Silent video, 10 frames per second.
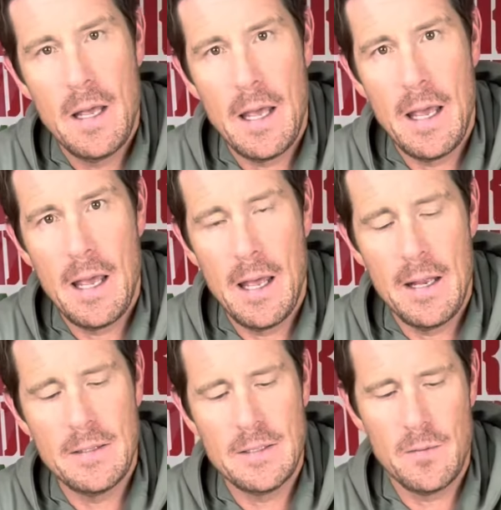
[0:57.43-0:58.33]

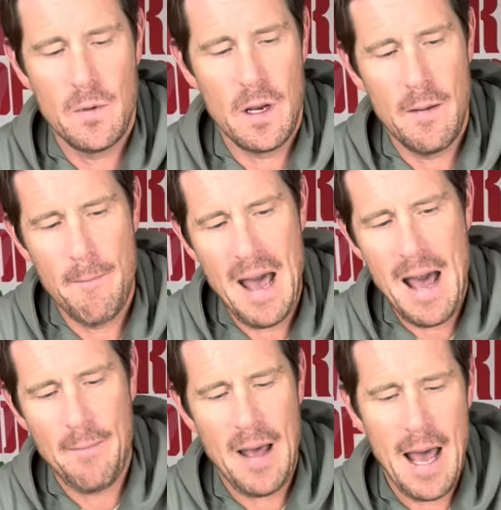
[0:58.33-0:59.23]
And we're gonna
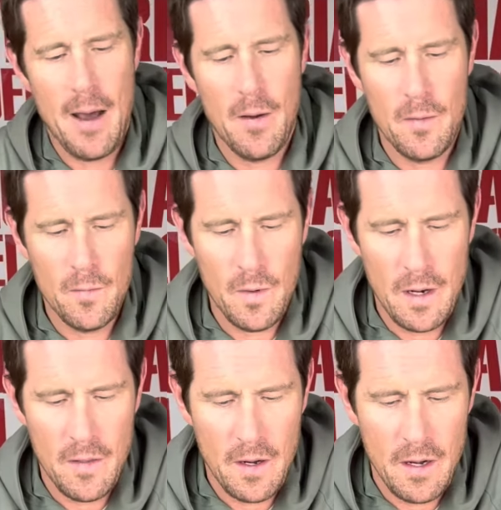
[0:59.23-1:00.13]
map out
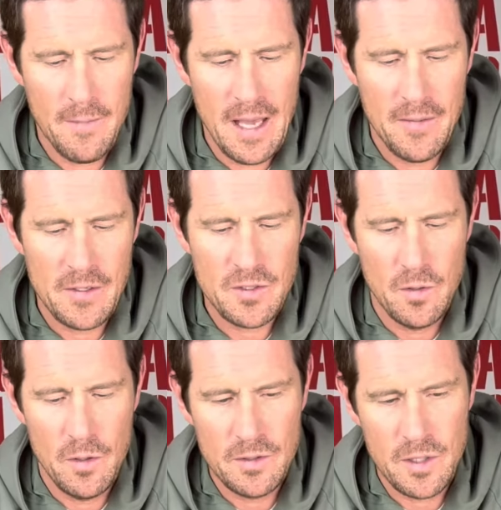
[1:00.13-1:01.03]
where they're gonna be on the
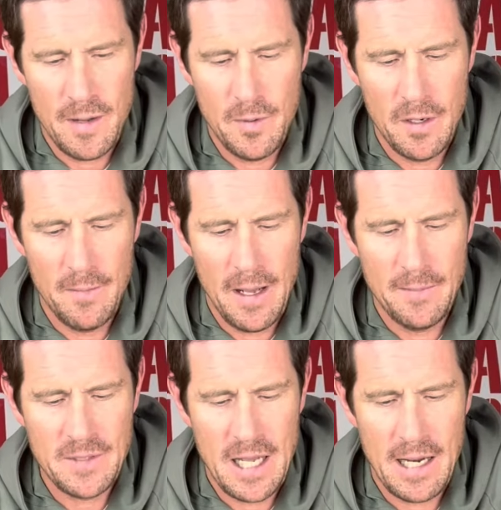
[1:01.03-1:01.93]
sole. So I put them
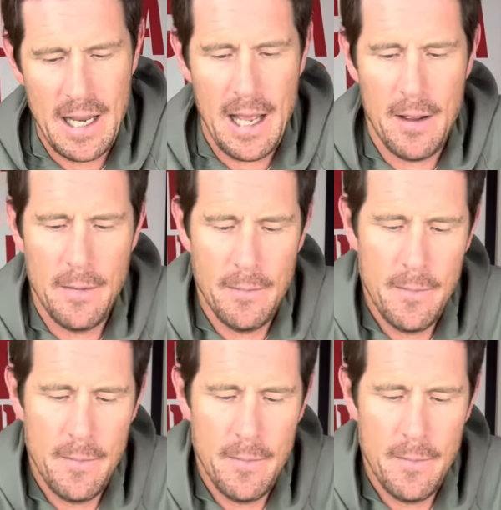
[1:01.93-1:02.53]
upside down.